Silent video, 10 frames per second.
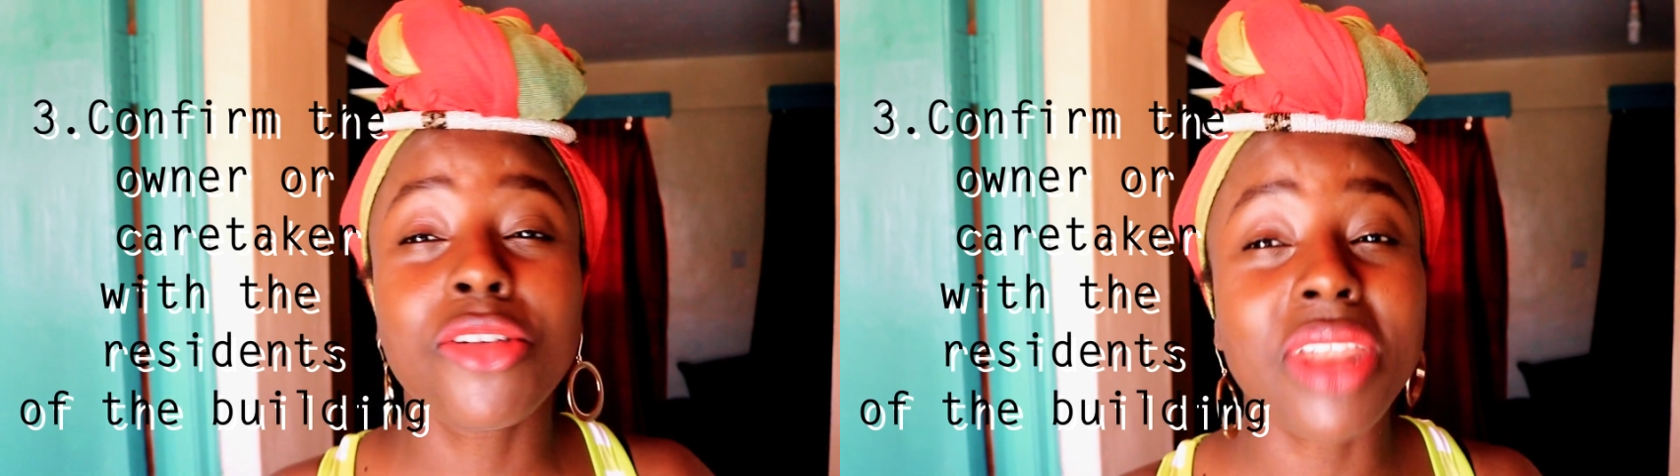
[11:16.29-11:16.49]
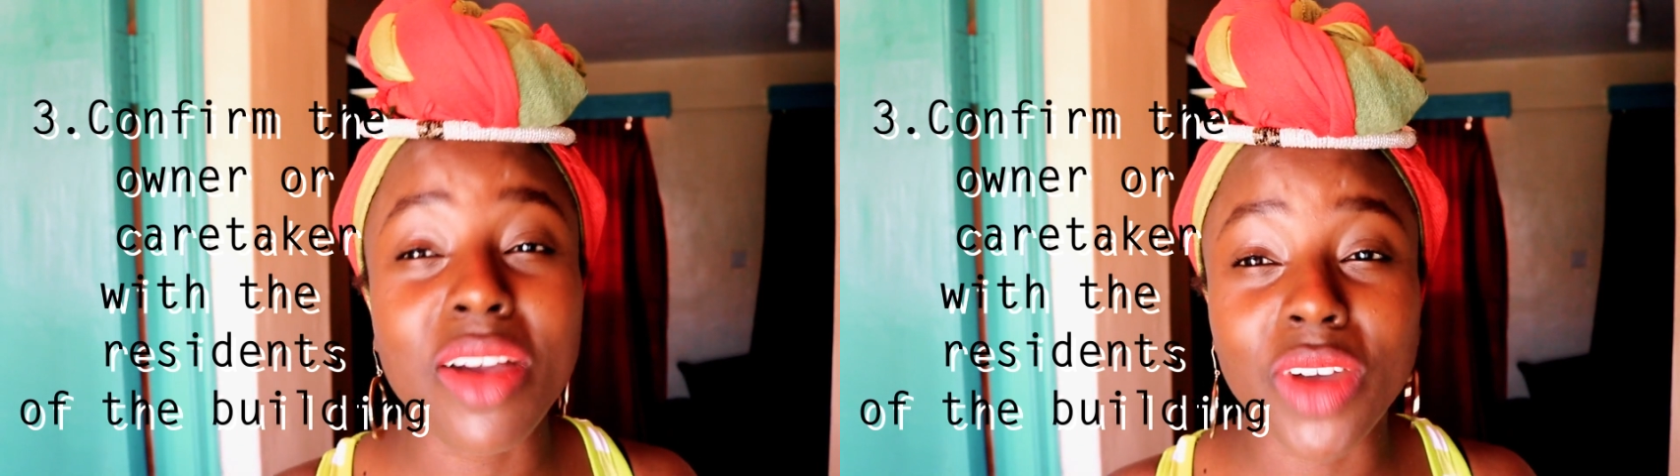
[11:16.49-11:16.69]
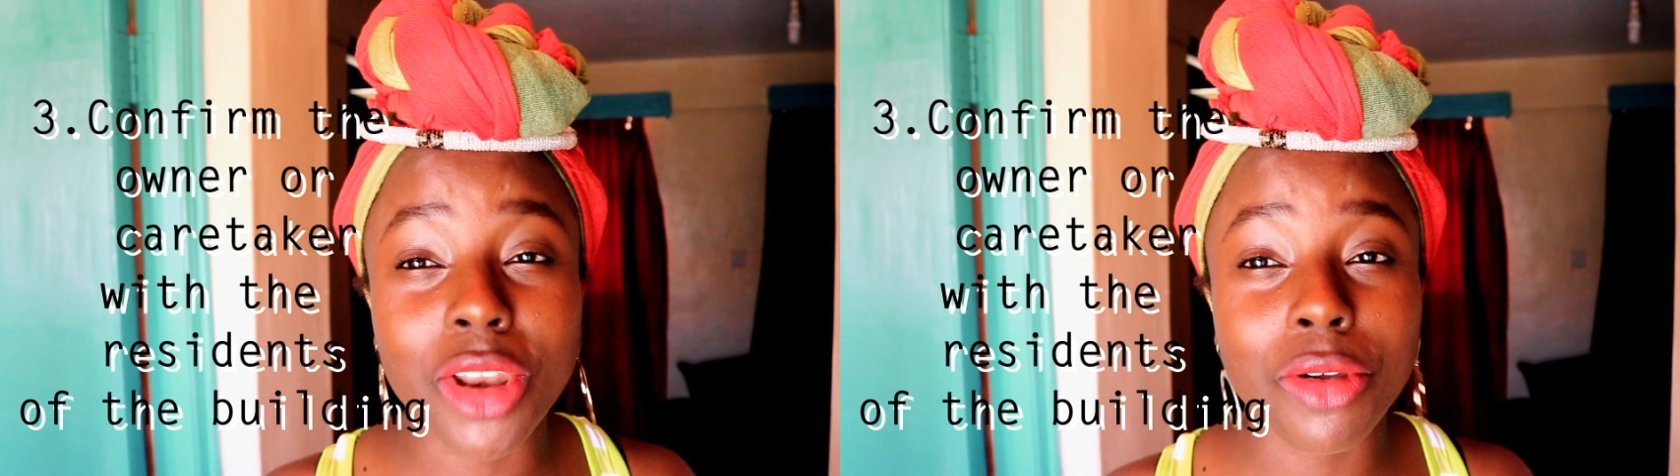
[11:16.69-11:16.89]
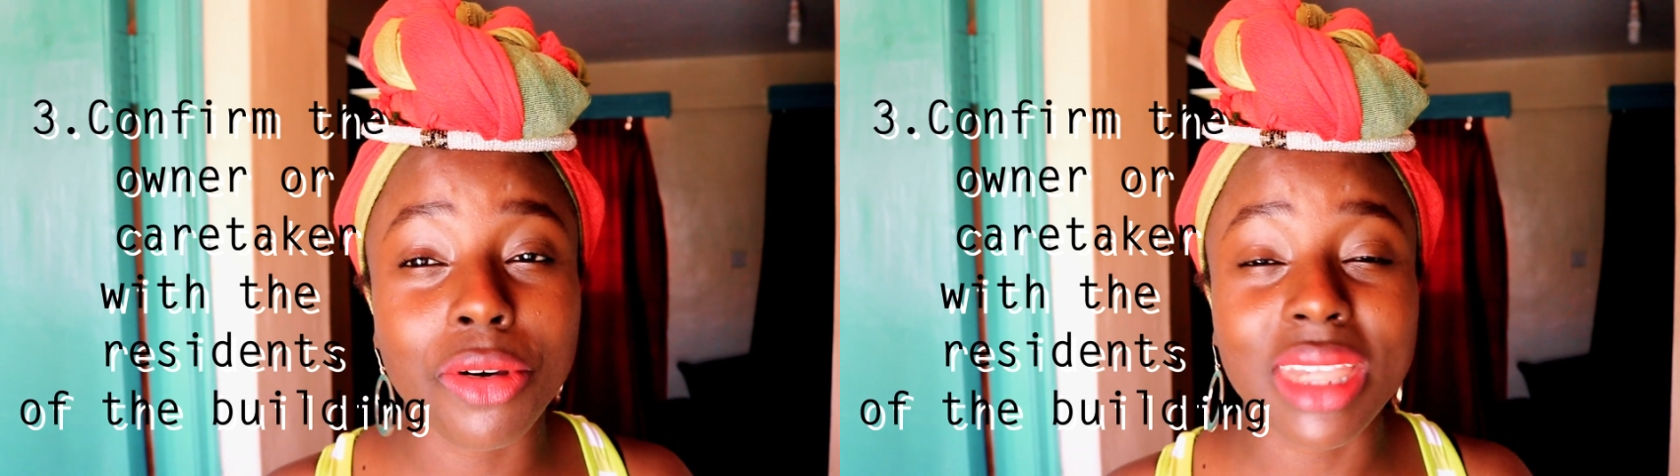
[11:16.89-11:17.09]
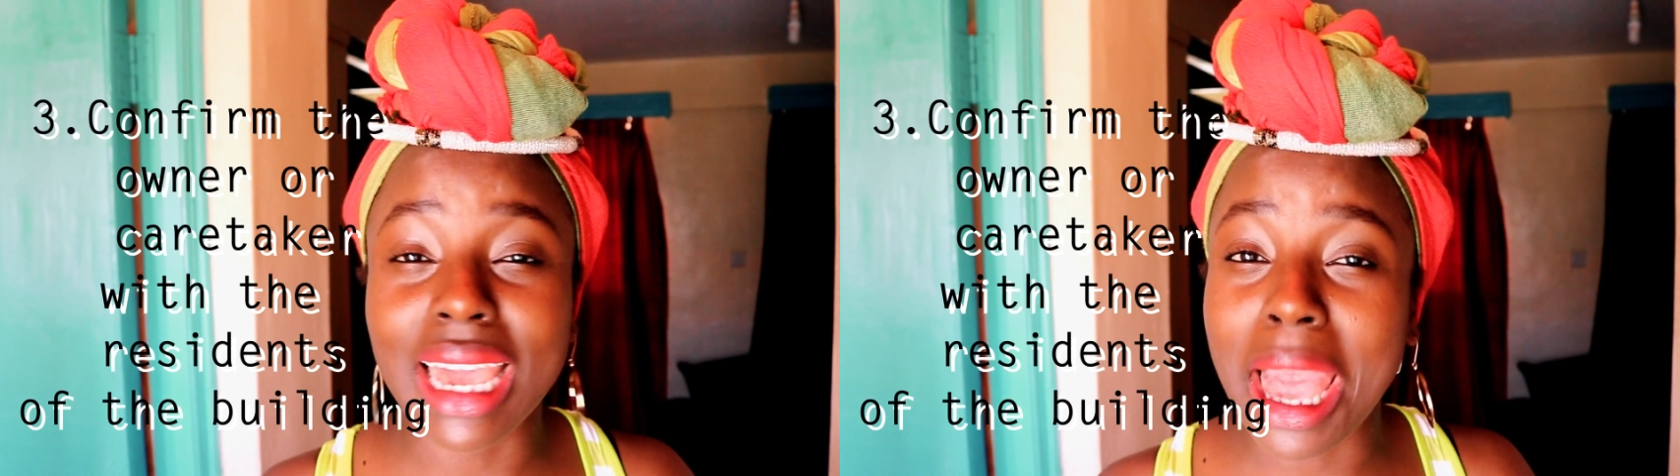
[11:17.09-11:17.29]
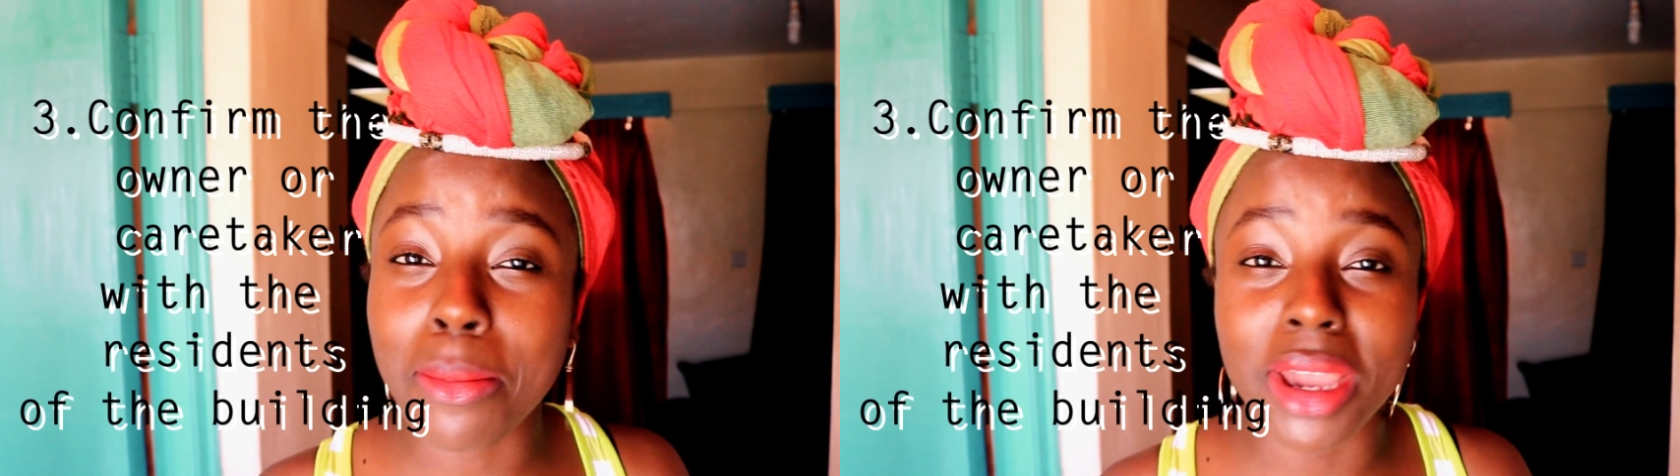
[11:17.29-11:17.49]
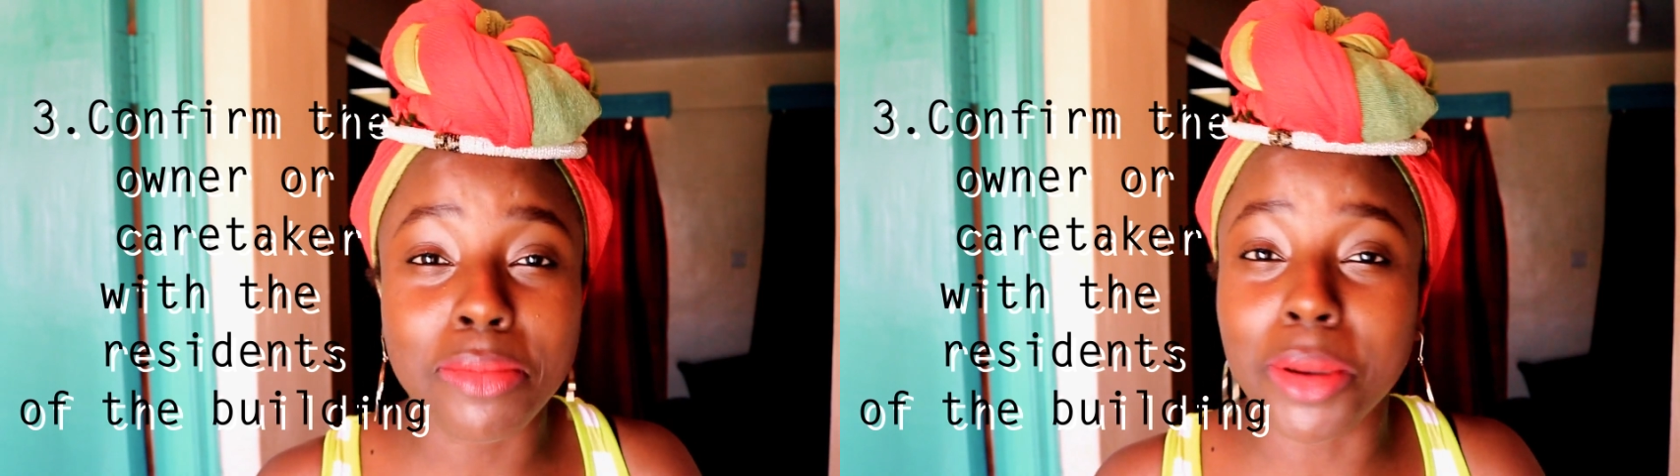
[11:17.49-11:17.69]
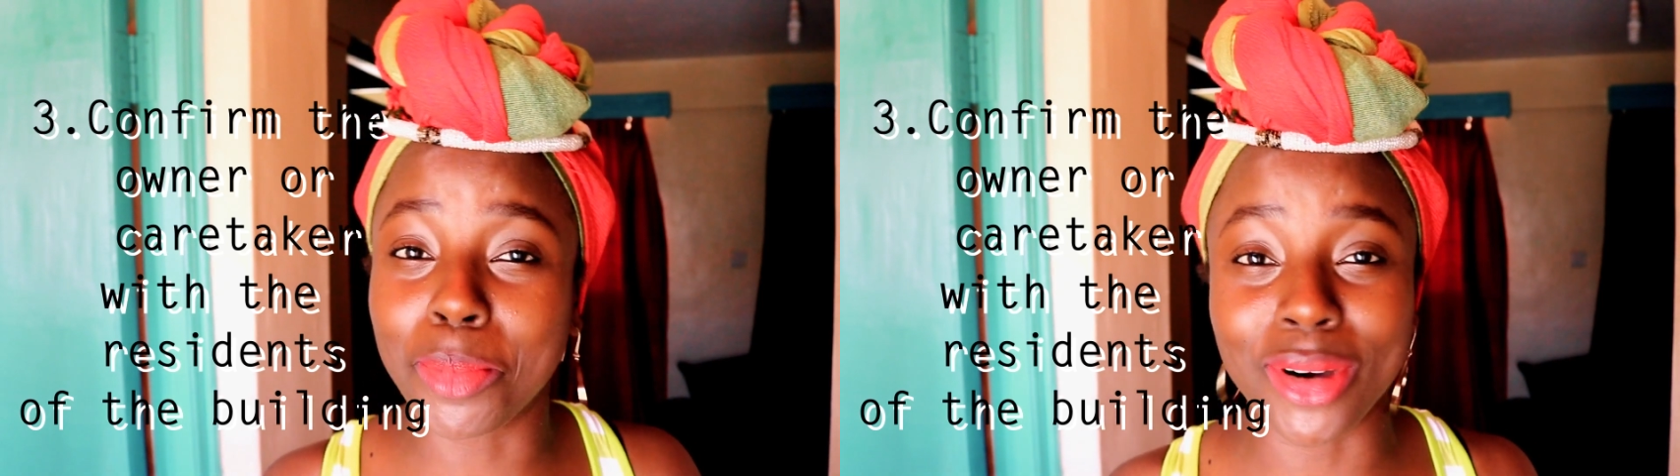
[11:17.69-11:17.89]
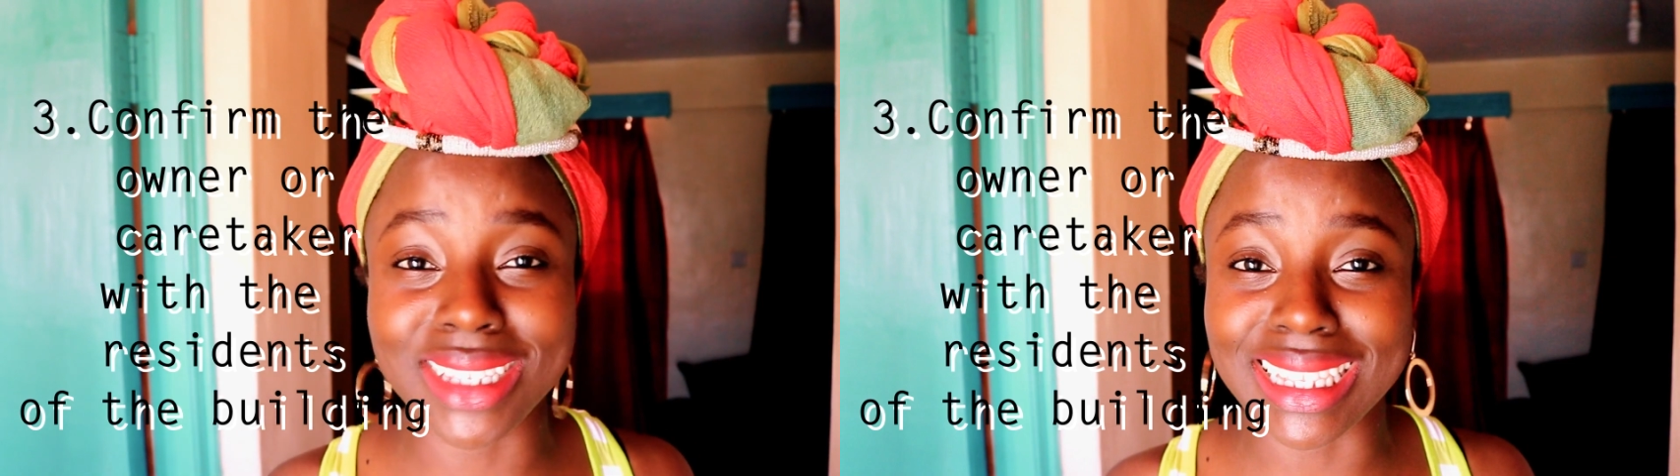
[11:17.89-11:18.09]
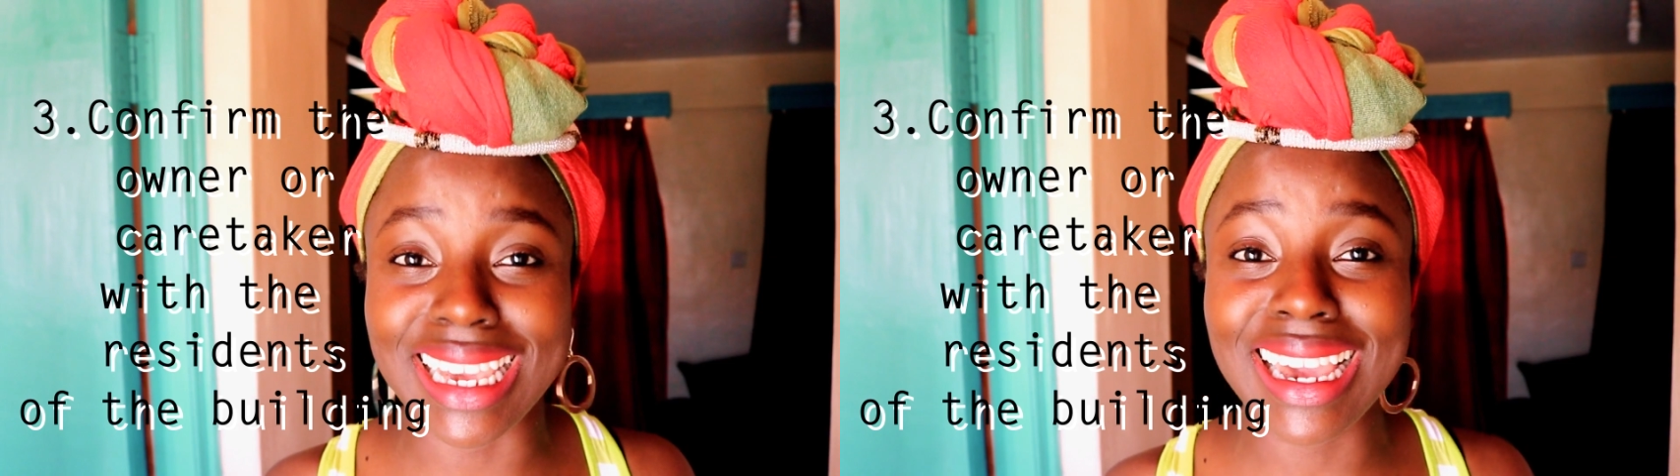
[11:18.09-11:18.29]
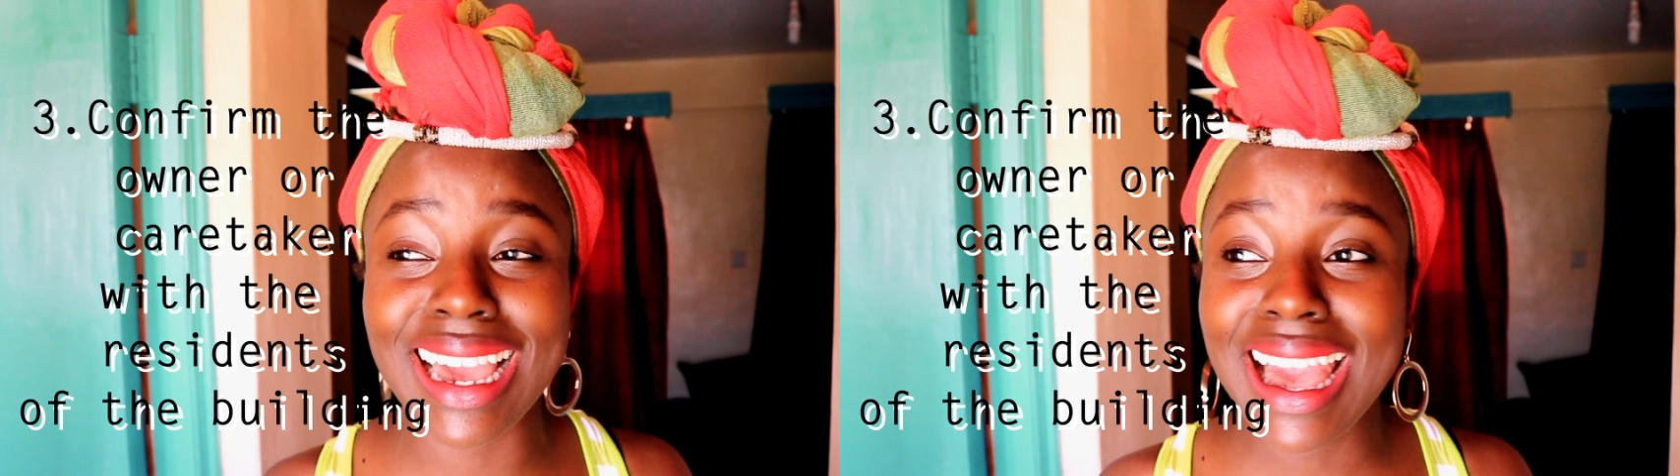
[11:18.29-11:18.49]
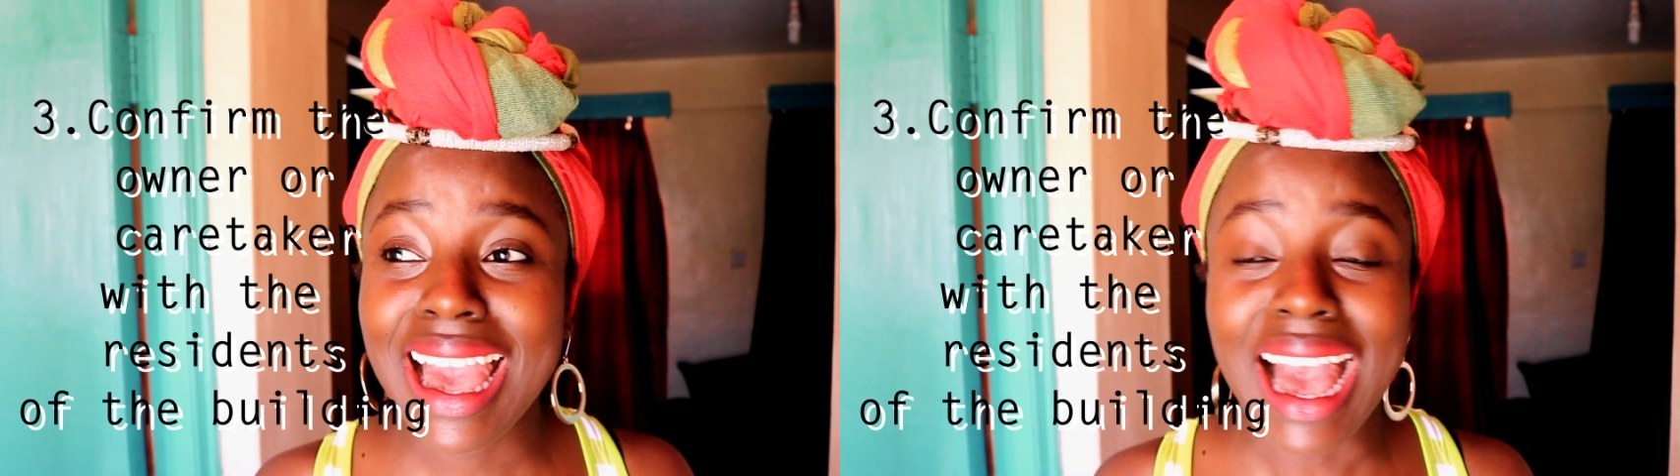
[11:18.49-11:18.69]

you never know the guy might be posing